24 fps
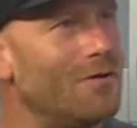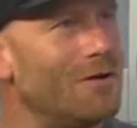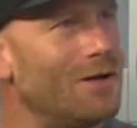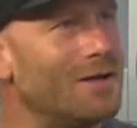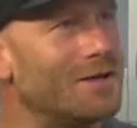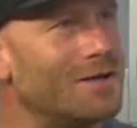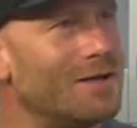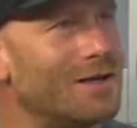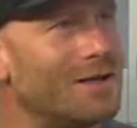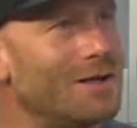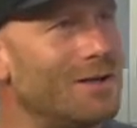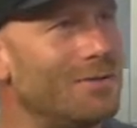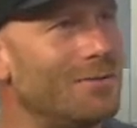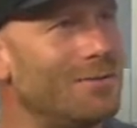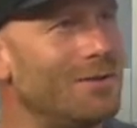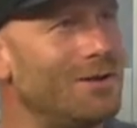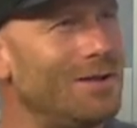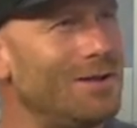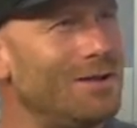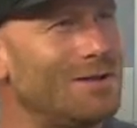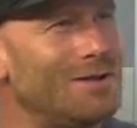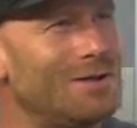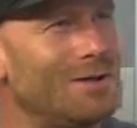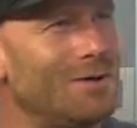it's like you
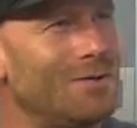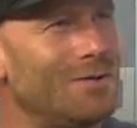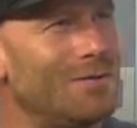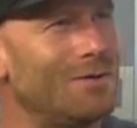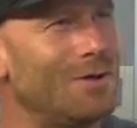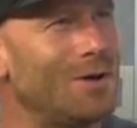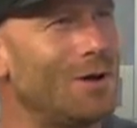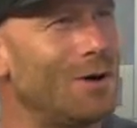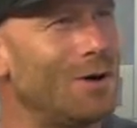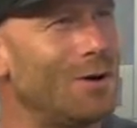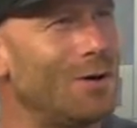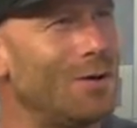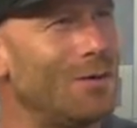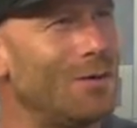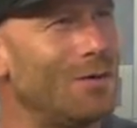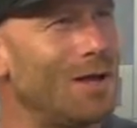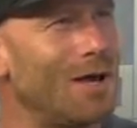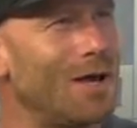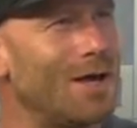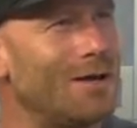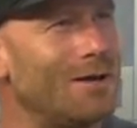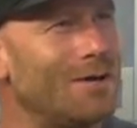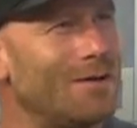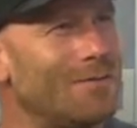really don't know
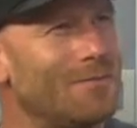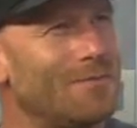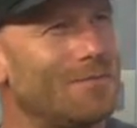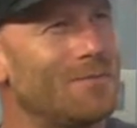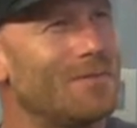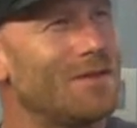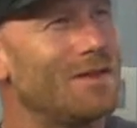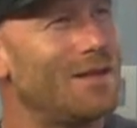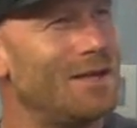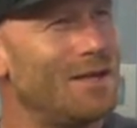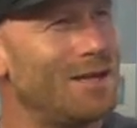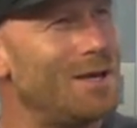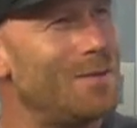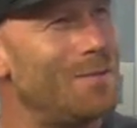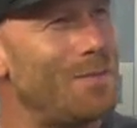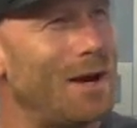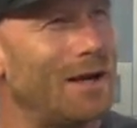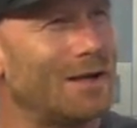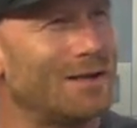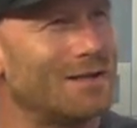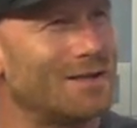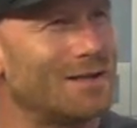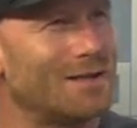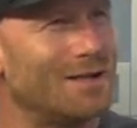like the
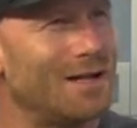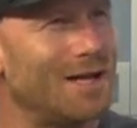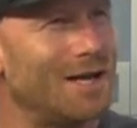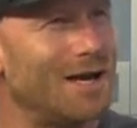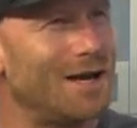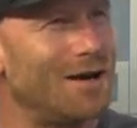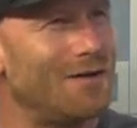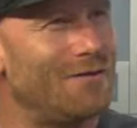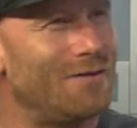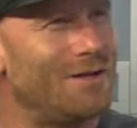impact it's going to have.